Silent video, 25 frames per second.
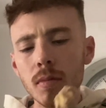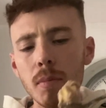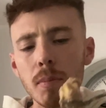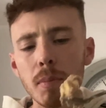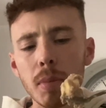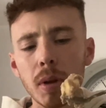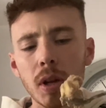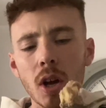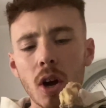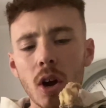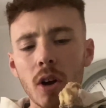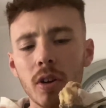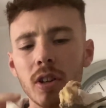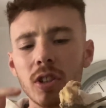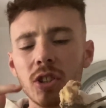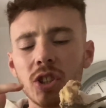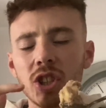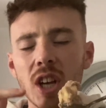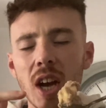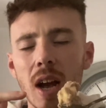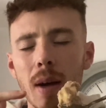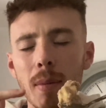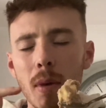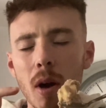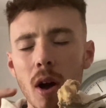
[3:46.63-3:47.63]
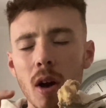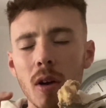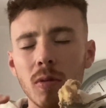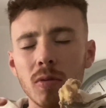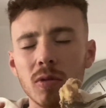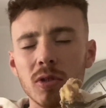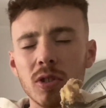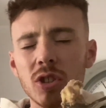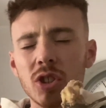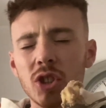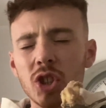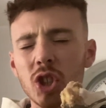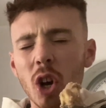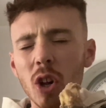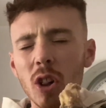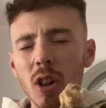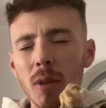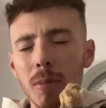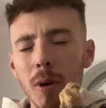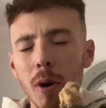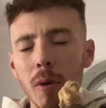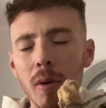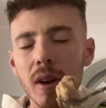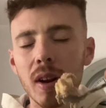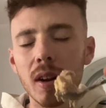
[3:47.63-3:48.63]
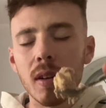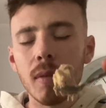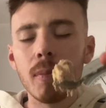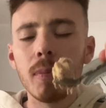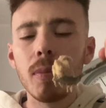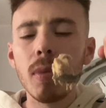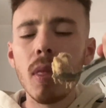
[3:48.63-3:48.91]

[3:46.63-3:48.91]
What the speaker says: Banana, jam, oats, chocolate protein.